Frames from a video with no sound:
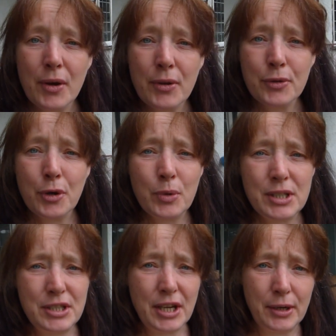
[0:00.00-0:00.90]
I thought
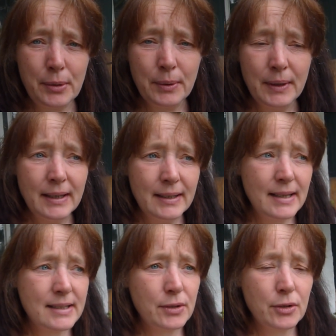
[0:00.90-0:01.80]
we'd do
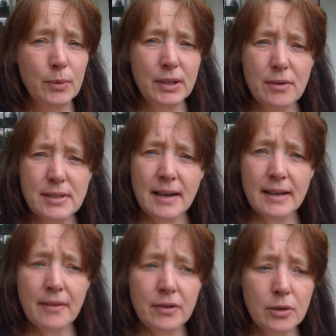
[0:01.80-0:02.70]
is I thought we'd go down and
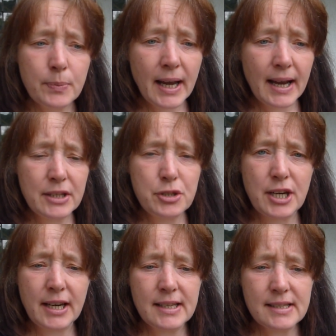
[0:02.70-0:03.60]
have a look behind the
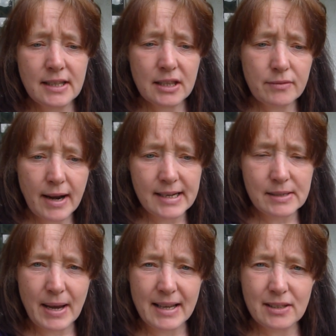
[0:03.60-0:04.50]
chickens at the raised
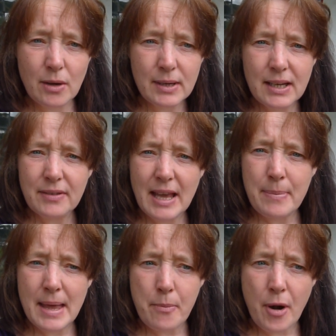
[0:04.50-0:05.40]
beds, go and give
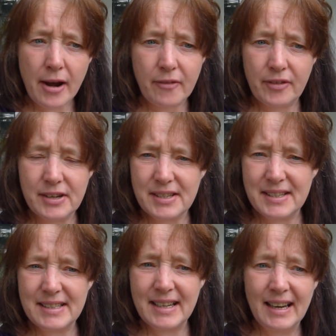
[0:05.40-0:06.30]
them their
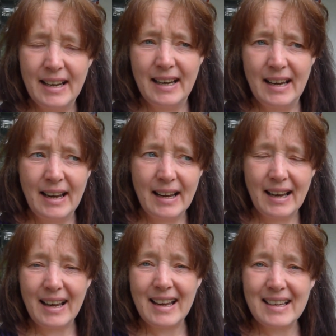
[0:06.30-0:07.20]
breakfast,
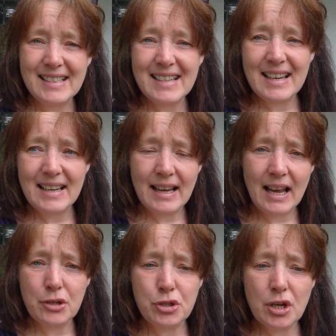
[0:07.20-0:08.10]
and
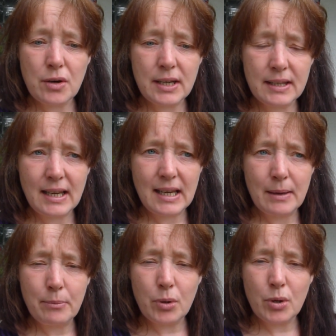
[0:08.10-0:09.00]
I'll show you the
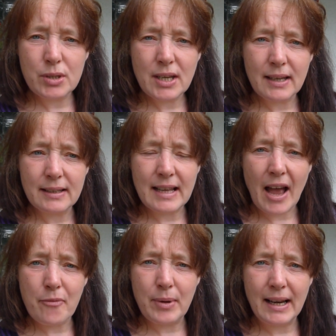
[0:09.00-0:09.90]
border that
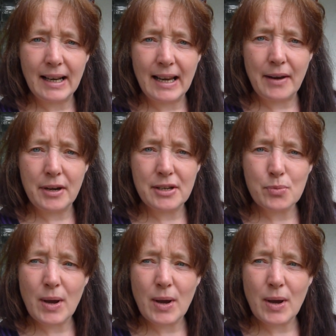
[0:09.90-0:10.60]
I've been clearing as